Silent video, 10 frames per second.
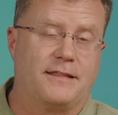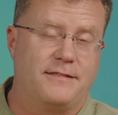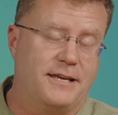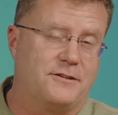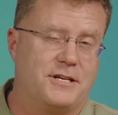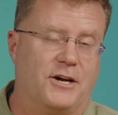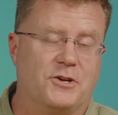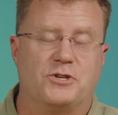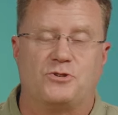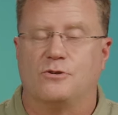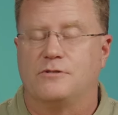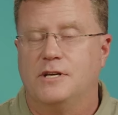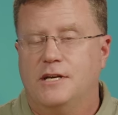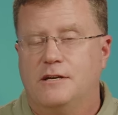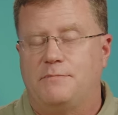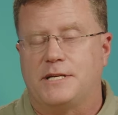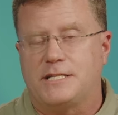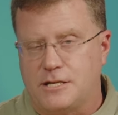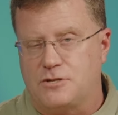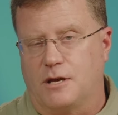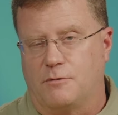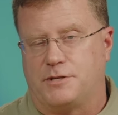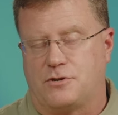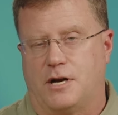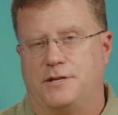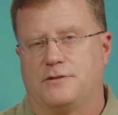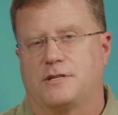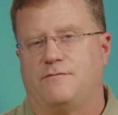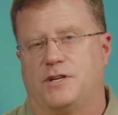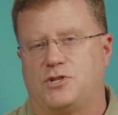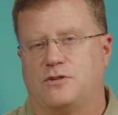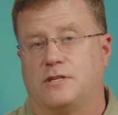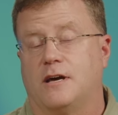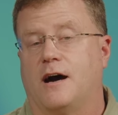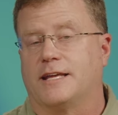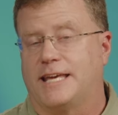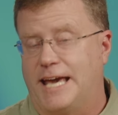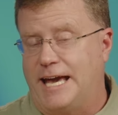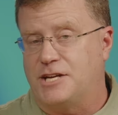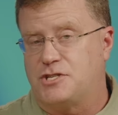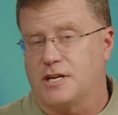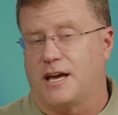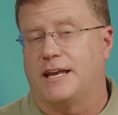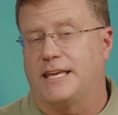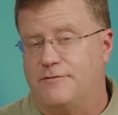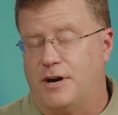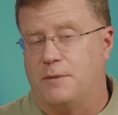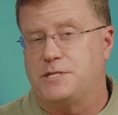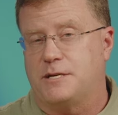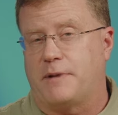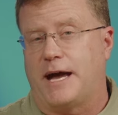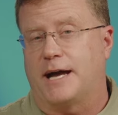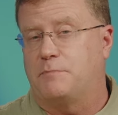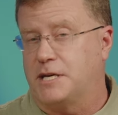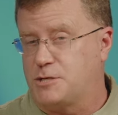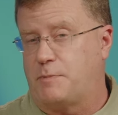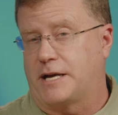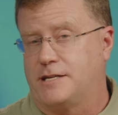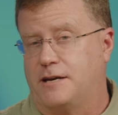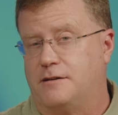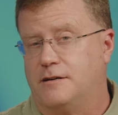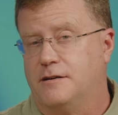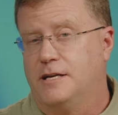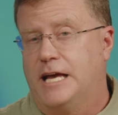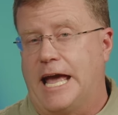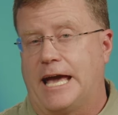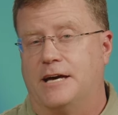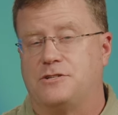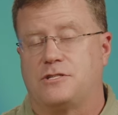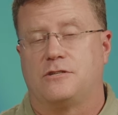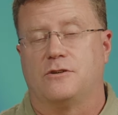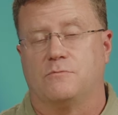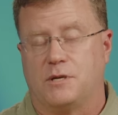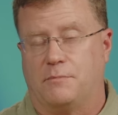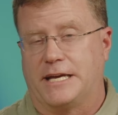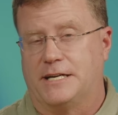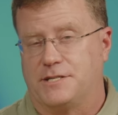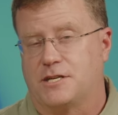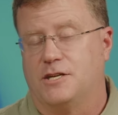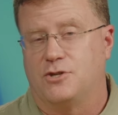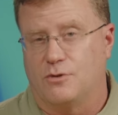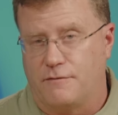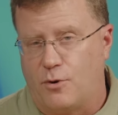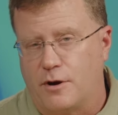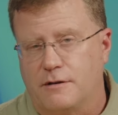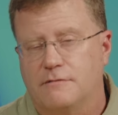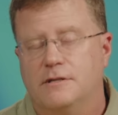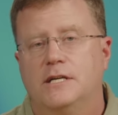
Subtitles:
they think they're telling you the truth, but essentially what they're trying to do is convince you to not engage, to kind of give up, sit back, be a spectator, and just assume somebody else is going to do it for you.